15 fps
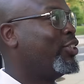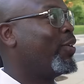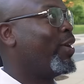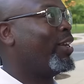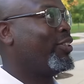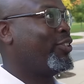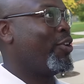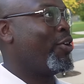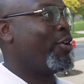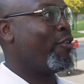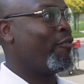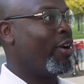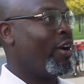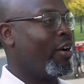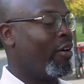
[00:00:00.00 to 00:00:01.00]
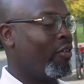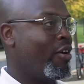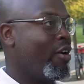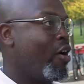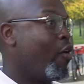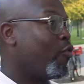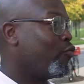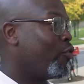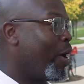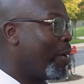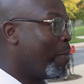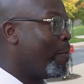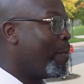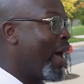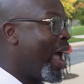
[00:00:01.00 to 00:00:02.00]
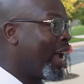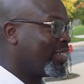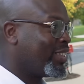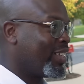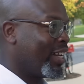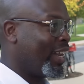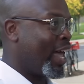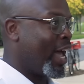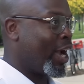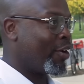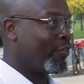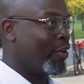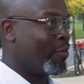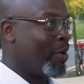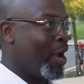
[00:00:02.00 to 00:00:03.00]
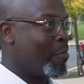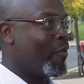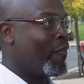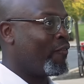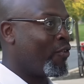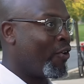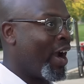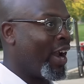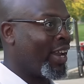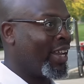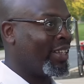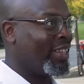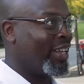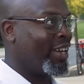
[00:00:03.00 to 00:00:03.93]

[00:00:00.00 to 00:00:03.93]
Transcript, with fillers: So I turn around, run back to the locker room, and before I get